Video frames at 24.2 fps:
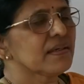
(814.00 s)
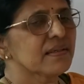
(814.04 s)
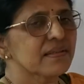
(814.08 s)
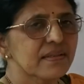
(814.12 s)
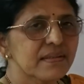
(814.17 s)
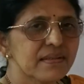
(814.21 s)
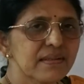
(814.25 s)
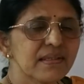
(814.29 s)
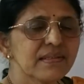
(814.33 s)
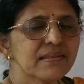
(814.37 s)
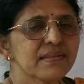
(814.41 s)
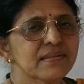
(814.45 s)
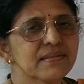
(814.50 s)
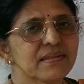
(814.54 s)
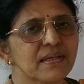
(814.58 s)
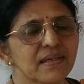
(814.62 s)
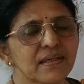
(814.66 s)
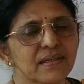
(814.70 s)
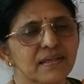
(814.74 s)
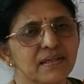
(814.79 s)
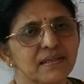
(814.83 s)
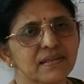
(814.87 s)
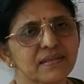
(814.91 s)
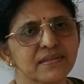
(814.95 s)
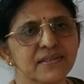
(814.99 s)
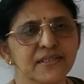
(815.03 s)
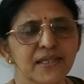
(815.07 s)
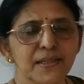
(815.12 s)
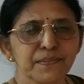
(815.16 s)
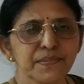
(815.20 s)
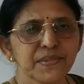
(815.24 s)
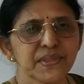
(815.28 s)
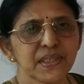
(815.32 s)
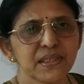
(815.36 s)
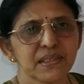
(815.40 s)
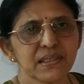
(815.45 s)
this
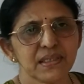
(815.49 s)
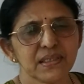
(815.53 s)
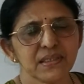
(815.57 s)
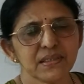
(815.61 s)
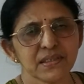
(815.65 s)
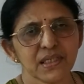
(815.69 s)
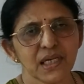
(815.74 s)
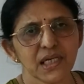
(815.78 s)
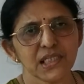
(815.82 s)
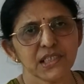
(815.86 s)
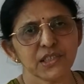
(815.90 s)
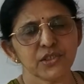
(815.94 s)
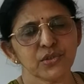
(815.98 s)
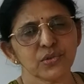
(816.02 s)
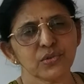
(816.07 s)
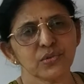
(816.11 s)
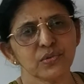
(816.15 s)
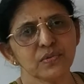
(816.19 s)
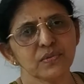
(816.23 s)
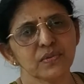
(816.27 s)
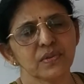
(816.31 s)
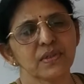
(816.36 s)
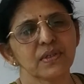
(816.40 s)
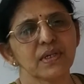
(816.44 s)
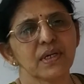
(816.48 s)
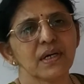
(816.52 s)
subject is also